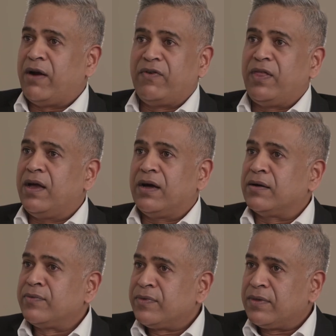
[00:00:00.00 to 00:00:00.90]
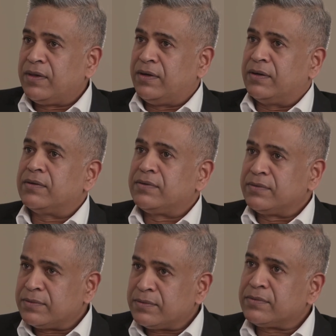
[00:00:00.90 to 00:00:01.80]
to be free from that
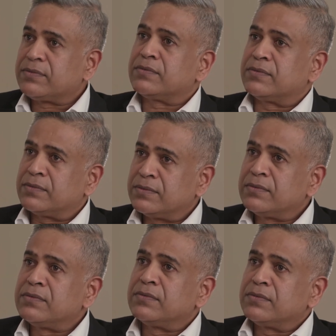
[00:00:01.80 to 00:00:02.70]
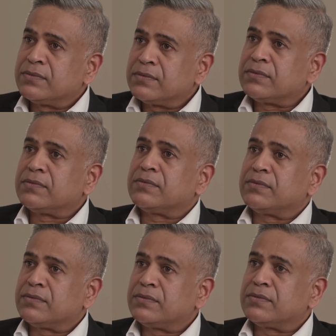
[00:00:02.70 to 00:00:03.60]
kind of interference and influence
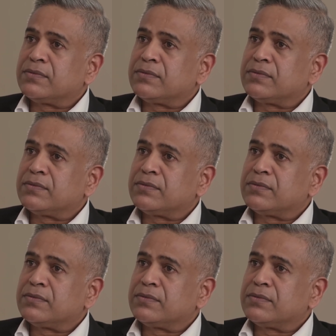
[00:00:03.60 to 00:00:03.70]
activity.